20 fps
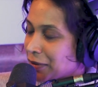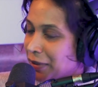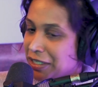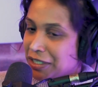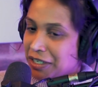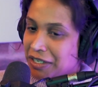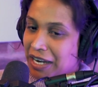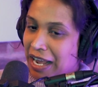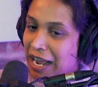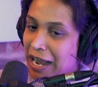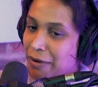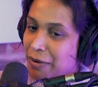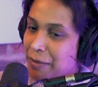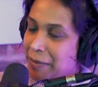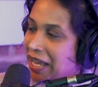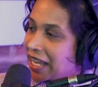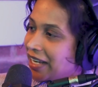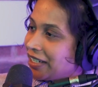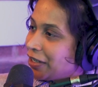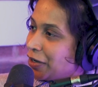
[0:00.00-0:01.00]
So I don't know how
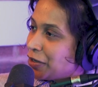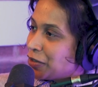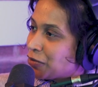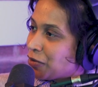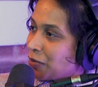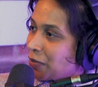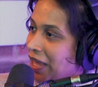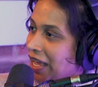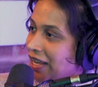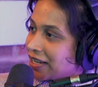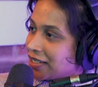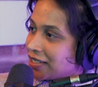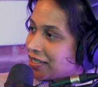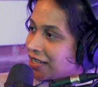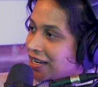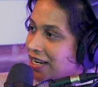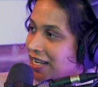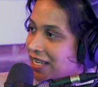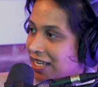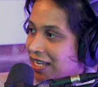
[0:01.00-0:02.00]
a man goes from that to
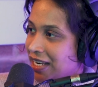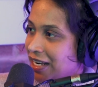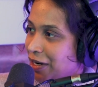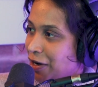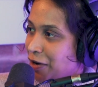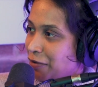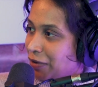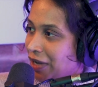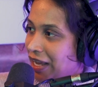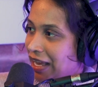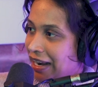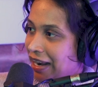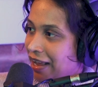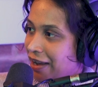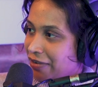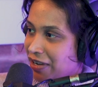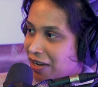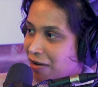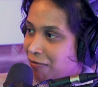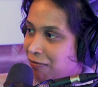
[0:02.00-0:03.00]
suddenly keeling over and
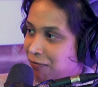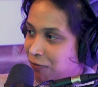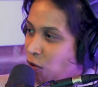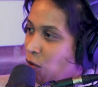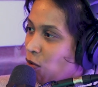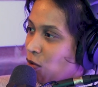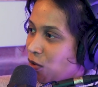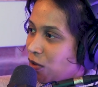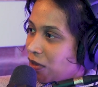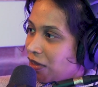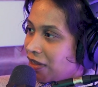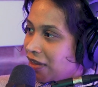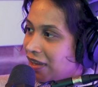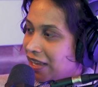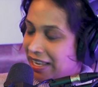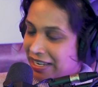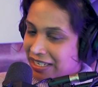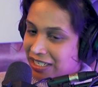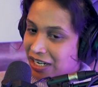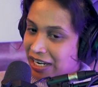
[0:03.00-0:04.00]
having a fall
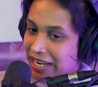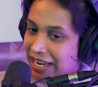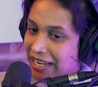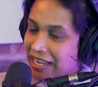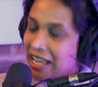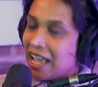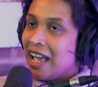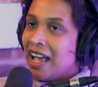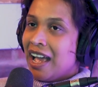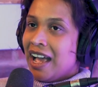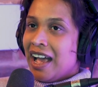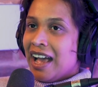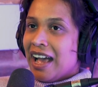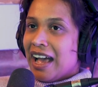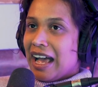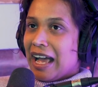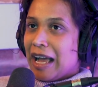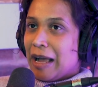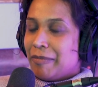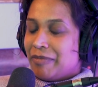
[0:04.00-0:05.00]
and dying.
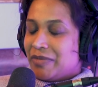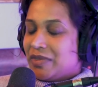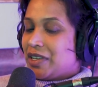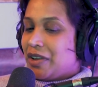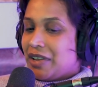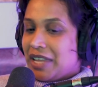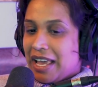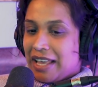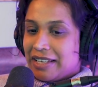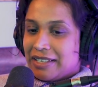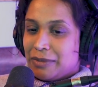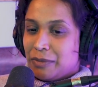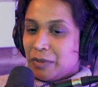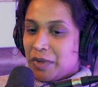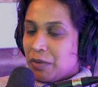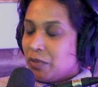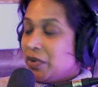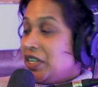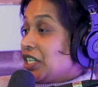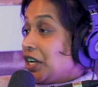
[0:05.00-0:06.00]
So yes,
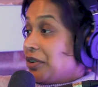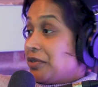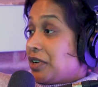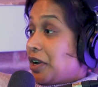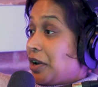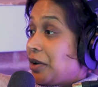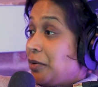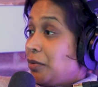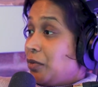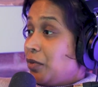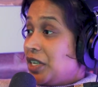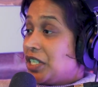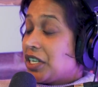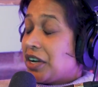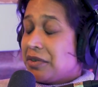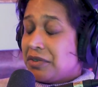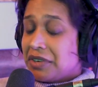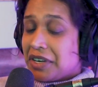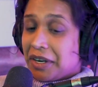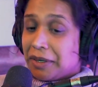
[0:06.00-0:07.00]
we don't know. We
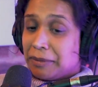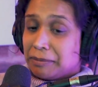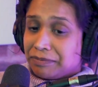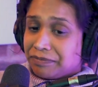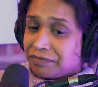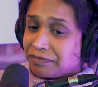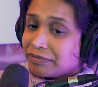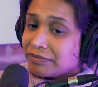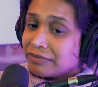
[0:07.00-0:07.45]
don't know.